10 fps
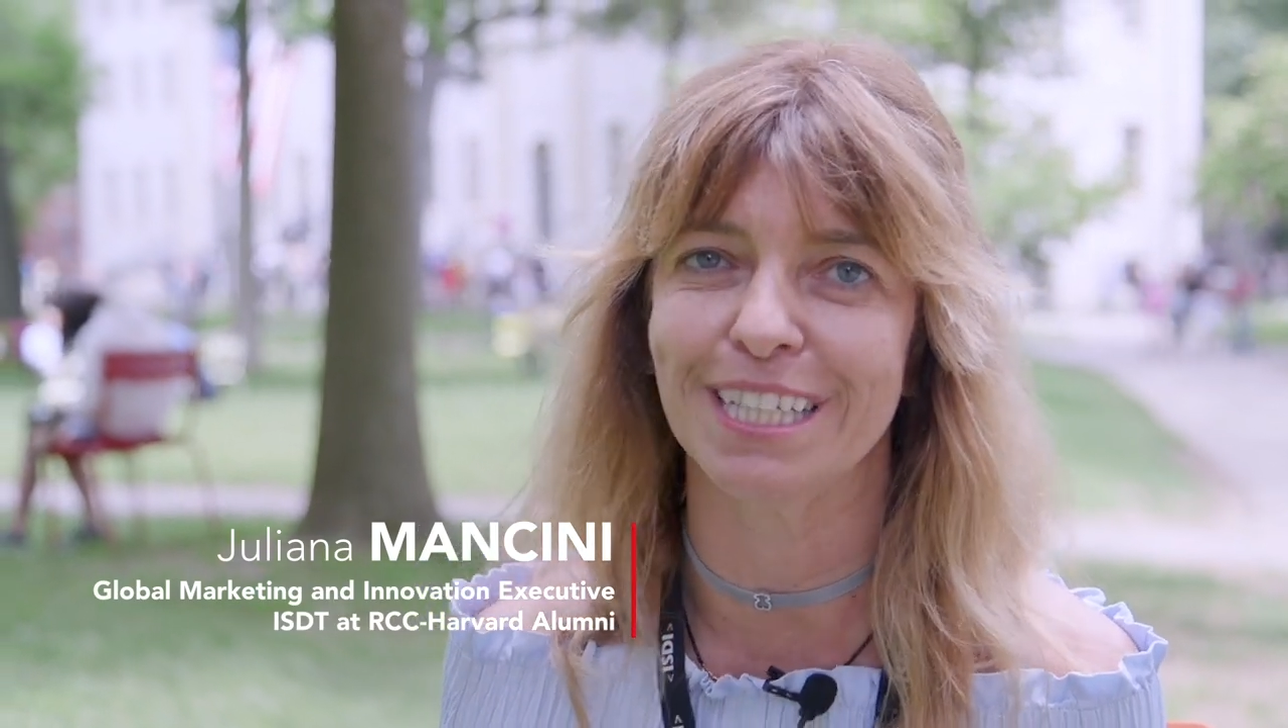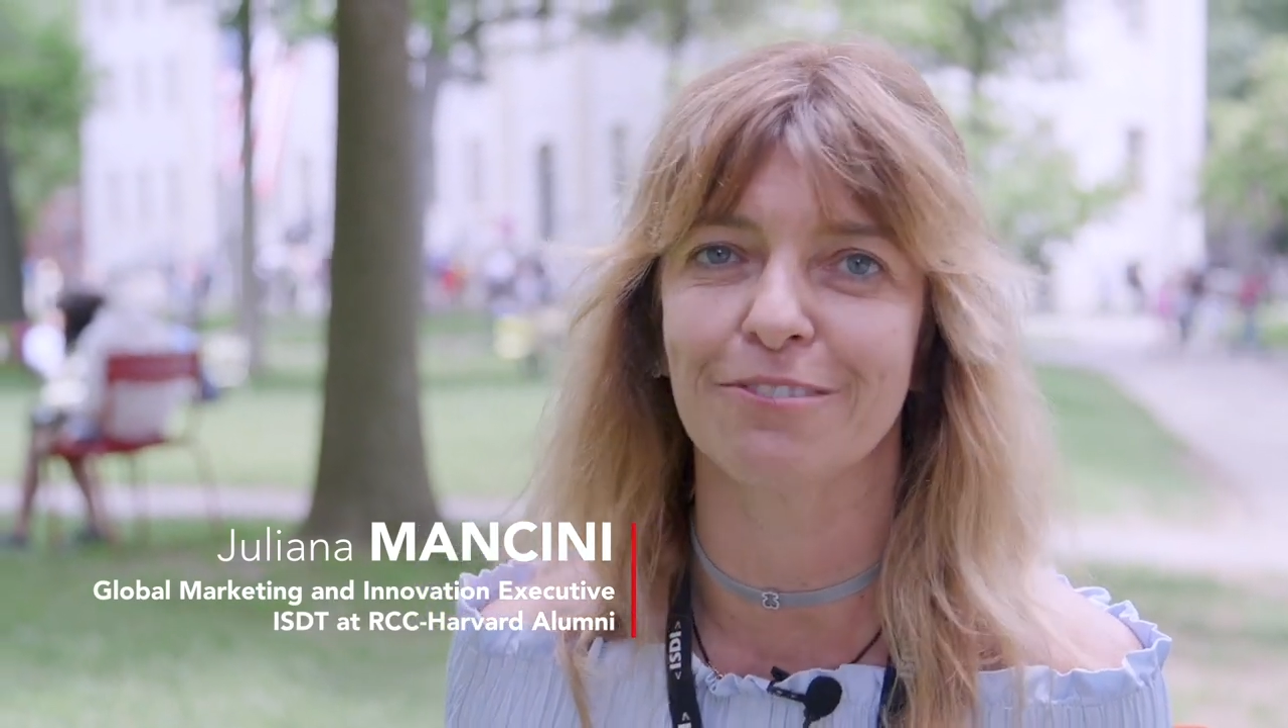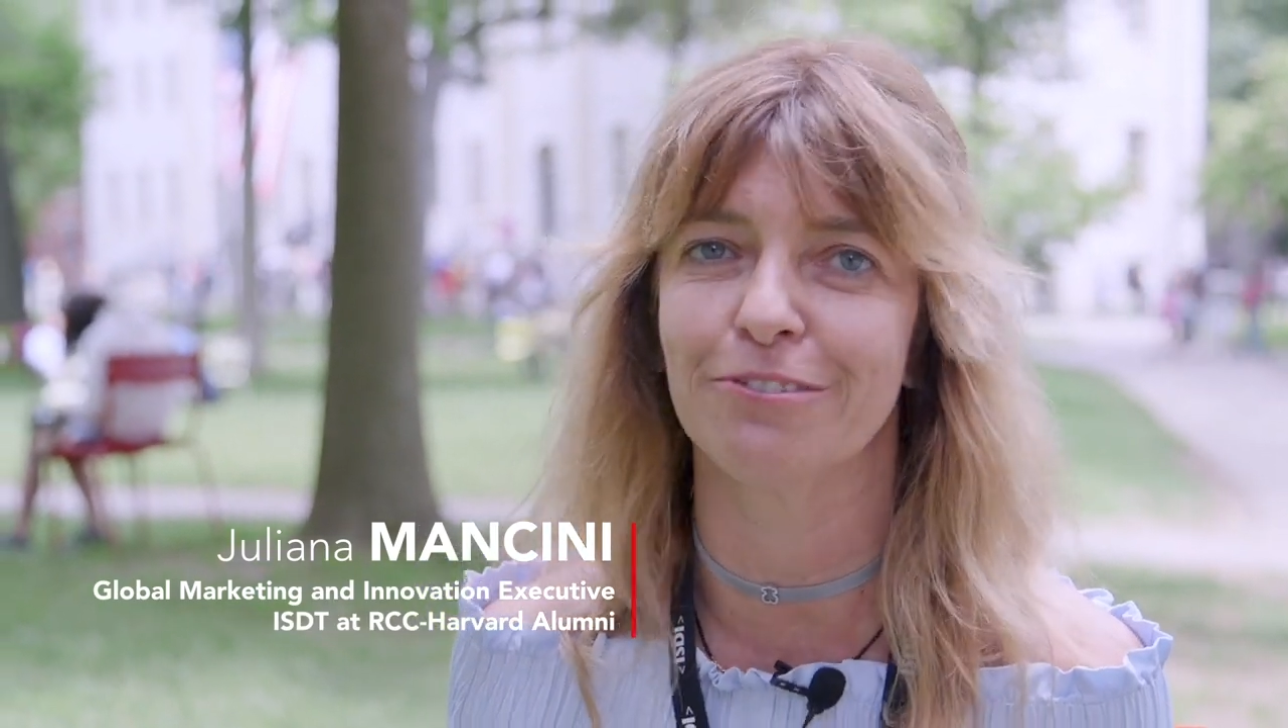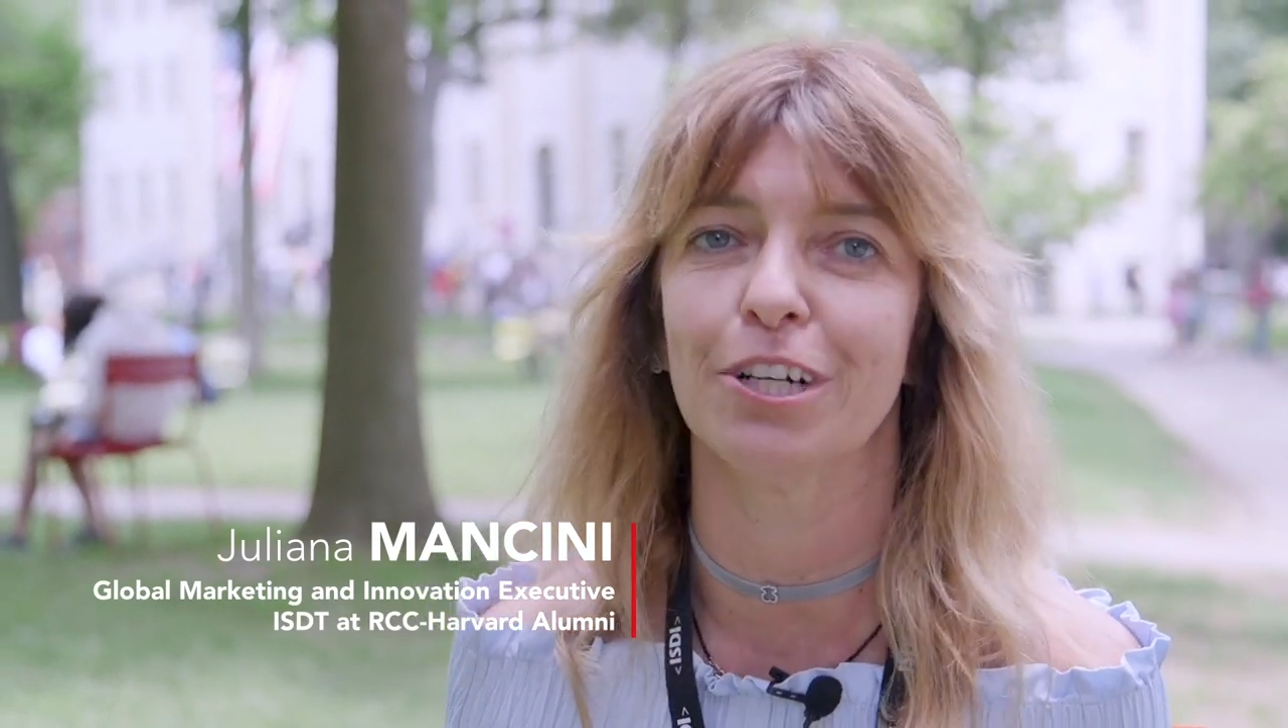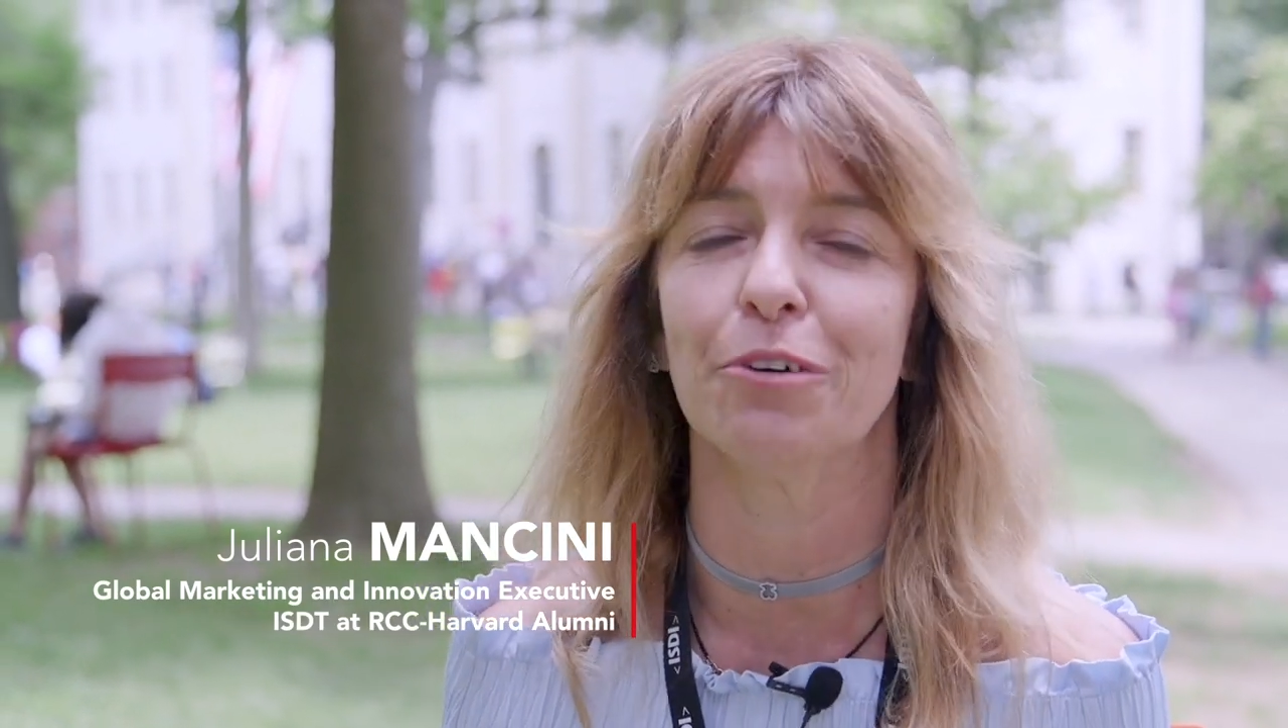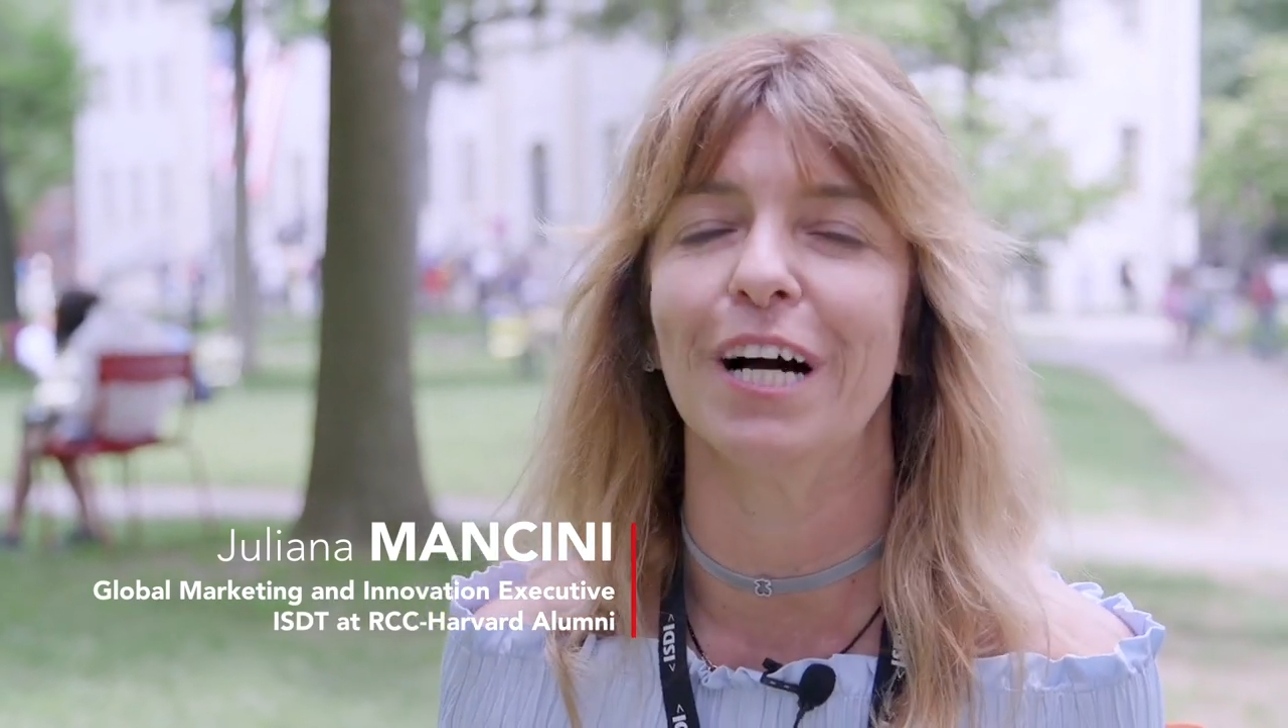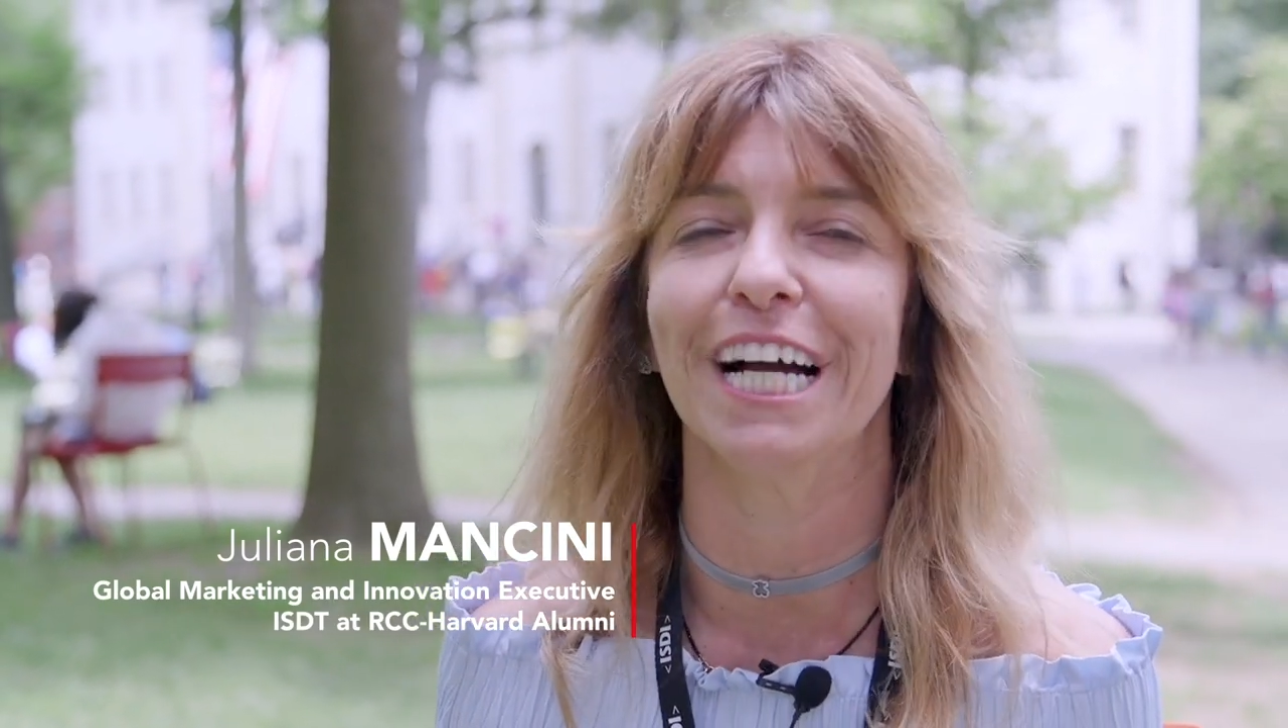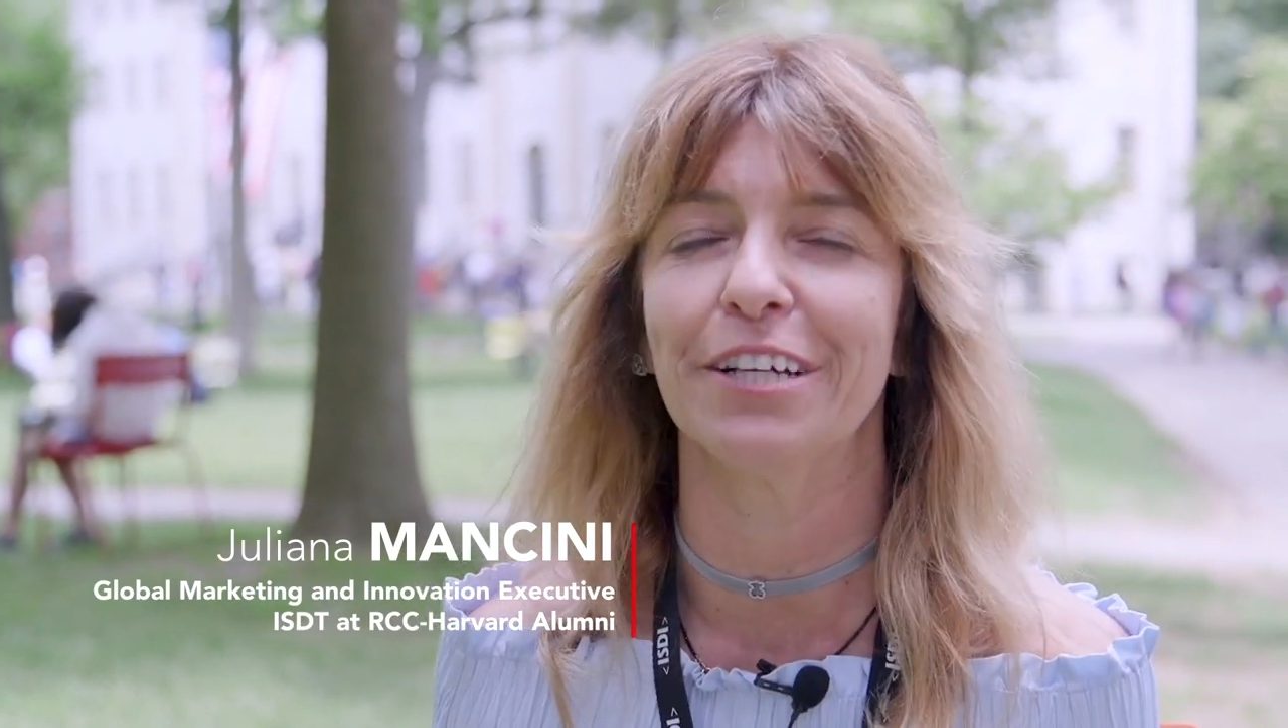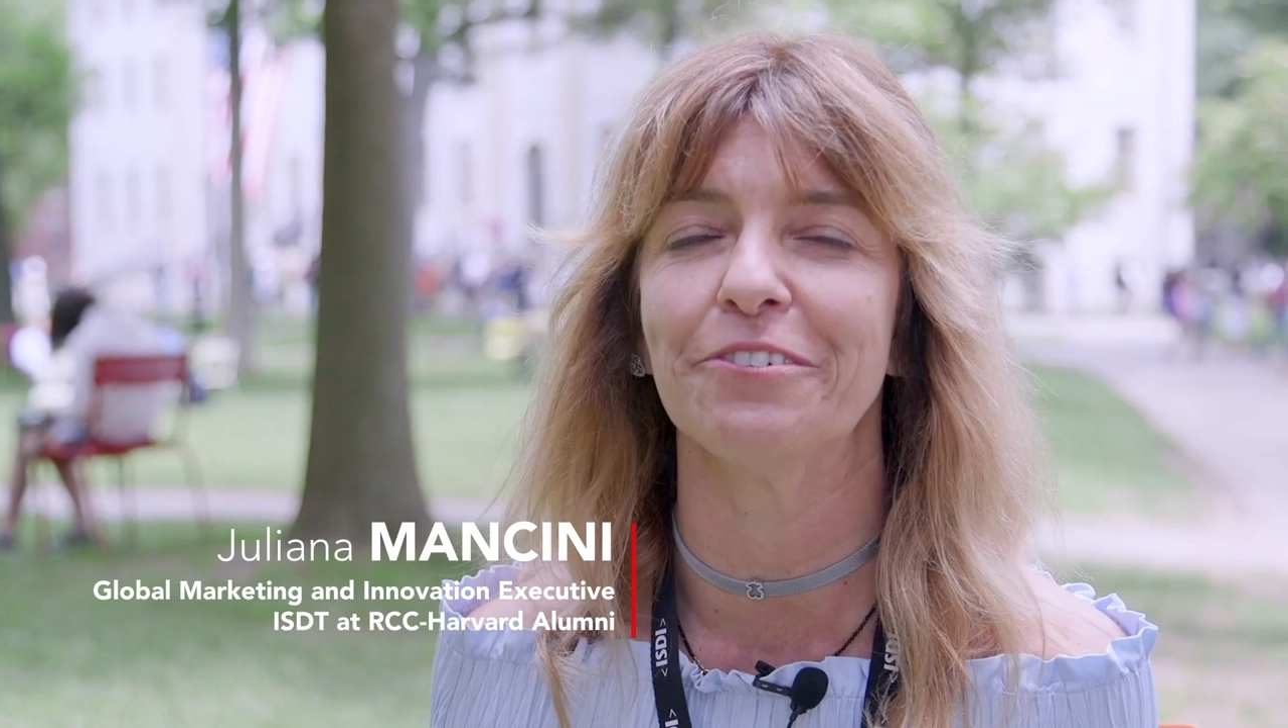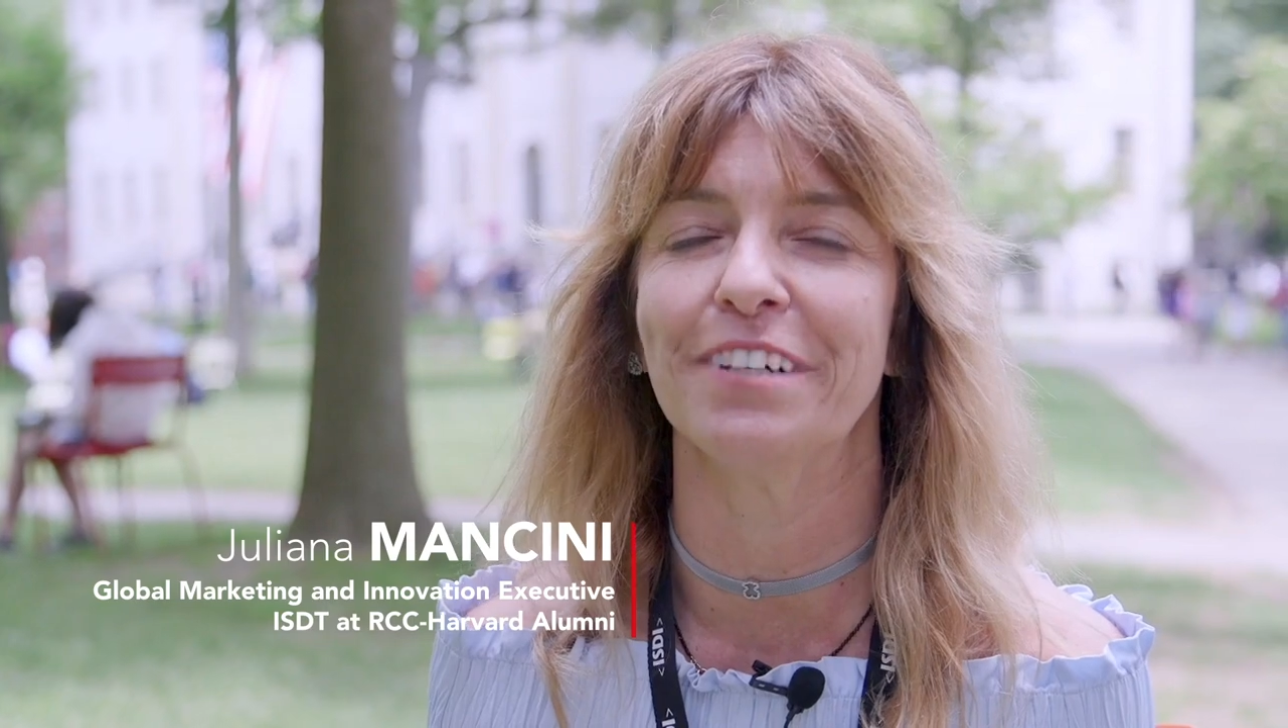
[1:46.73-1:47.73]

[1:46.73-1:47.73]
for a while